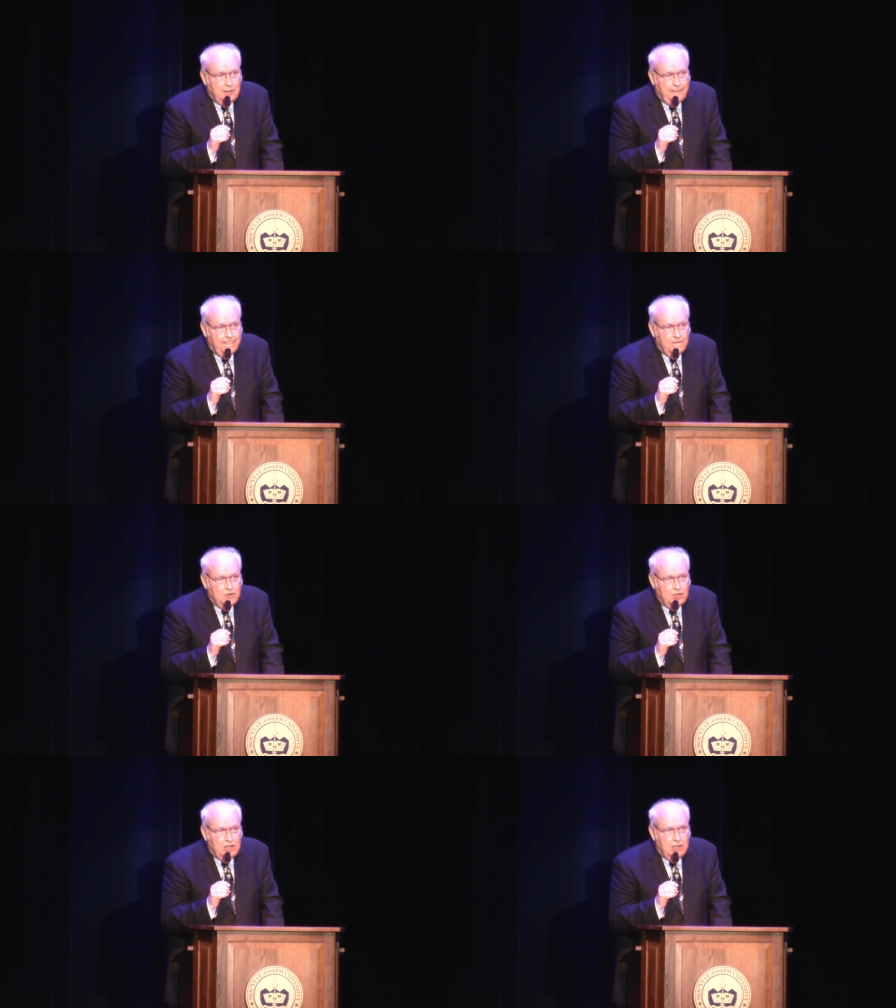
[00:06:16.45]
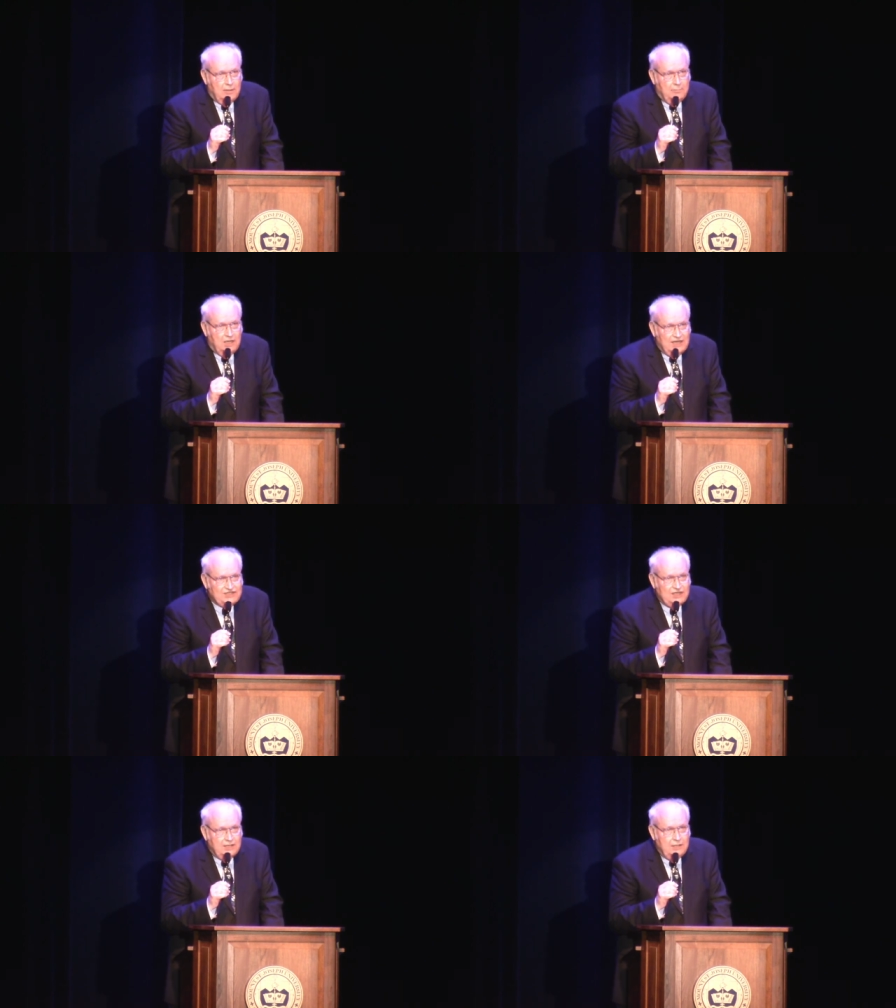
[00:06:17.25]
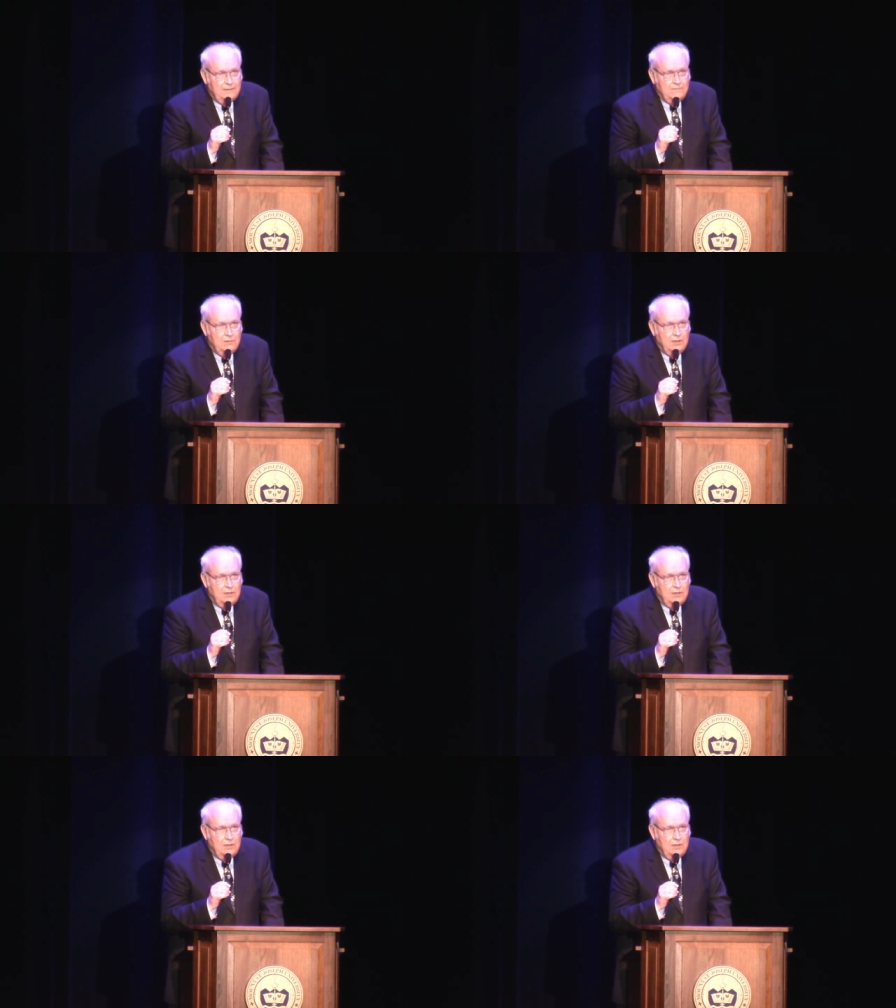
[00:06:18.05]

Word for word: Uh, Melissa